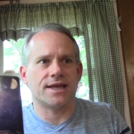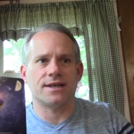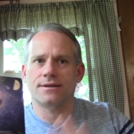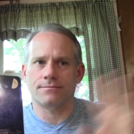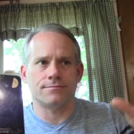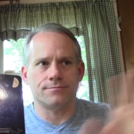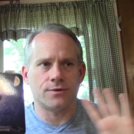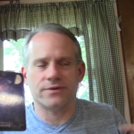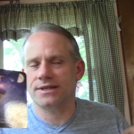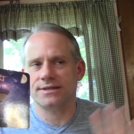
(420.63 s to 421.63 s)
in and
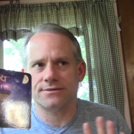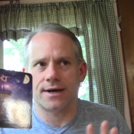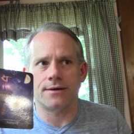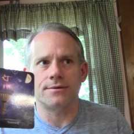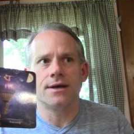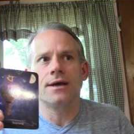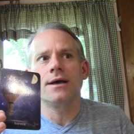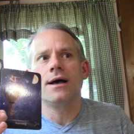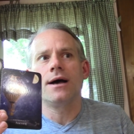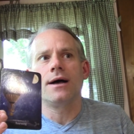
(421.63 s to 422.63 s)
moving things around
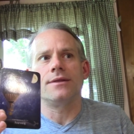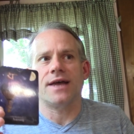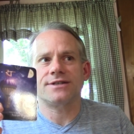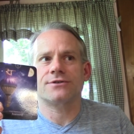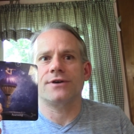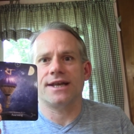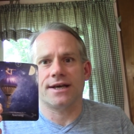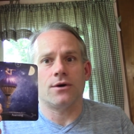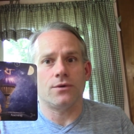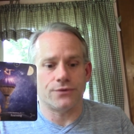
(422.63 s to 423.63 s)
that's
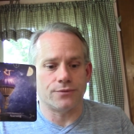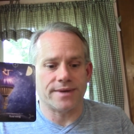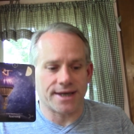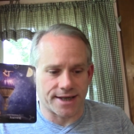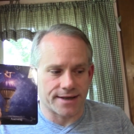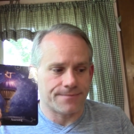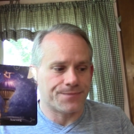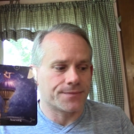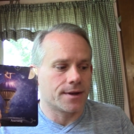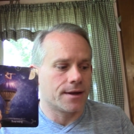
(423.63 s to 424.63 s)
creating a whole new beginning
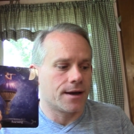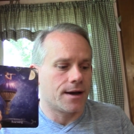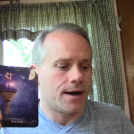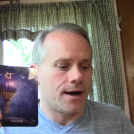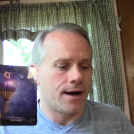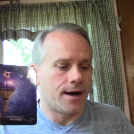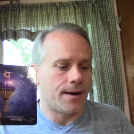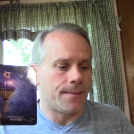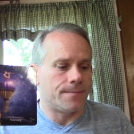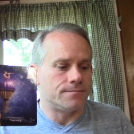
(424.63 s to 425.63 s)

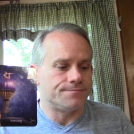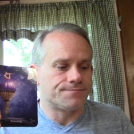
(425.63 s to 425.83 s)
um,